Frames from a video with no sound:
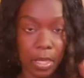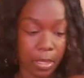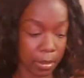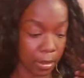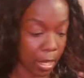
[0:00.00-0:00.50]
a
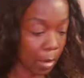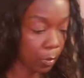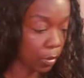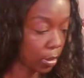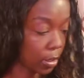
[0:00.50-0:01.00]
lot
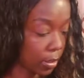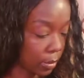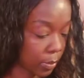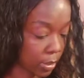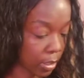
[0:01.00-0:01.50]
more
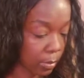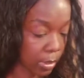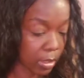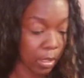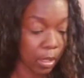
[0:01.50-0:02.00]
clips
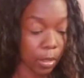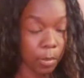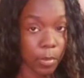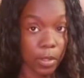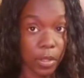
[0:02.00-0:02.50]
coming.
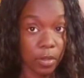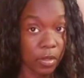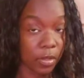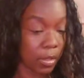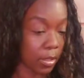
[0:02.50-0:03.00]
But those
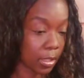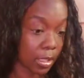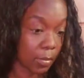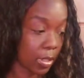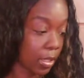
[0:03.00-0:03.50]
are just
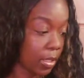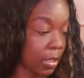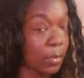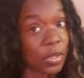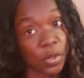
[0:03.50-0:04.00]
some of the
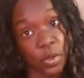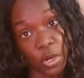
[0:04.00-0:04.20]
clips. So you're